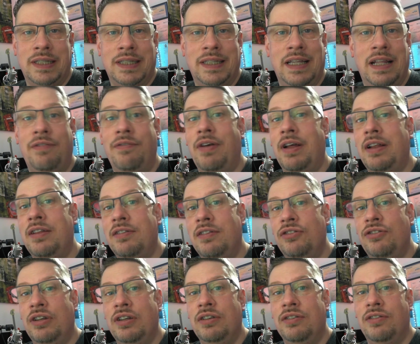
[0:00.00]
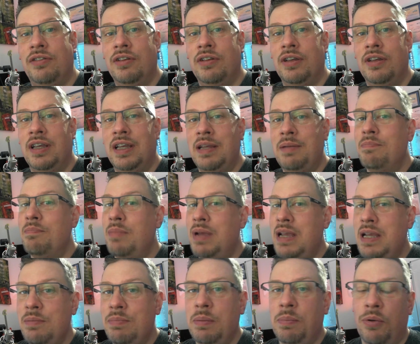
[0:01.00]
The advantage is that it
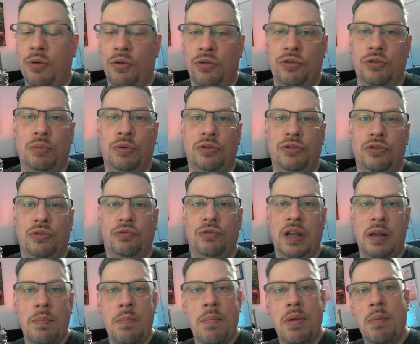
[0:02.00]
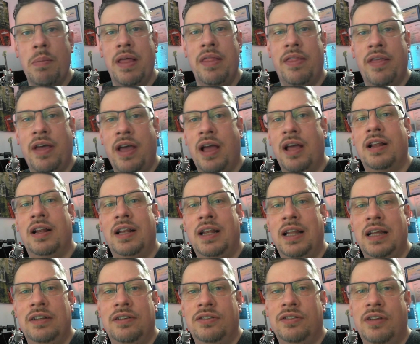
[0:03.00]
may be possible to re-implement that at a
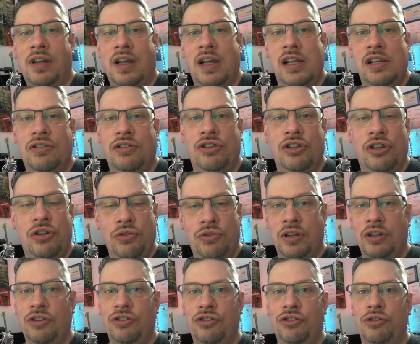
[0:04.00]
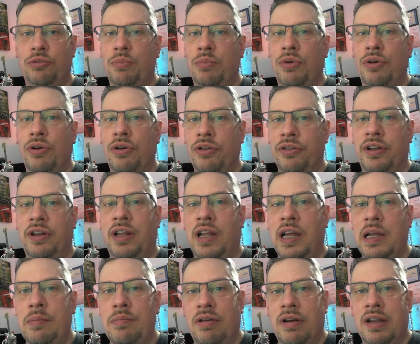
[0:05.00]
later stage using some other
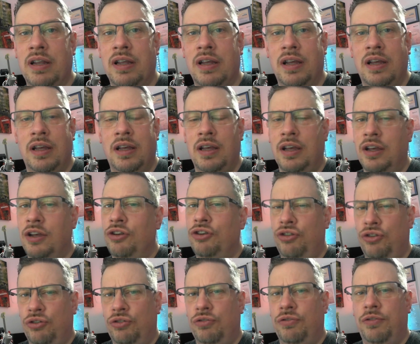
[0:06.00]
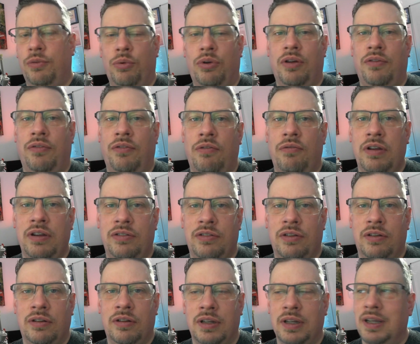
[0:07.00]
library, should for whatever
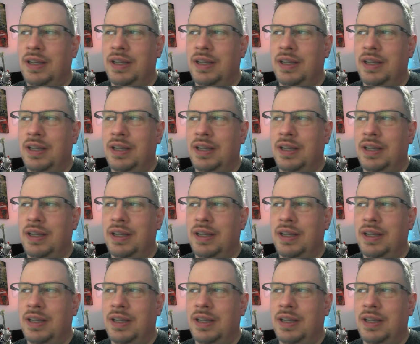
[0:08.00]
reason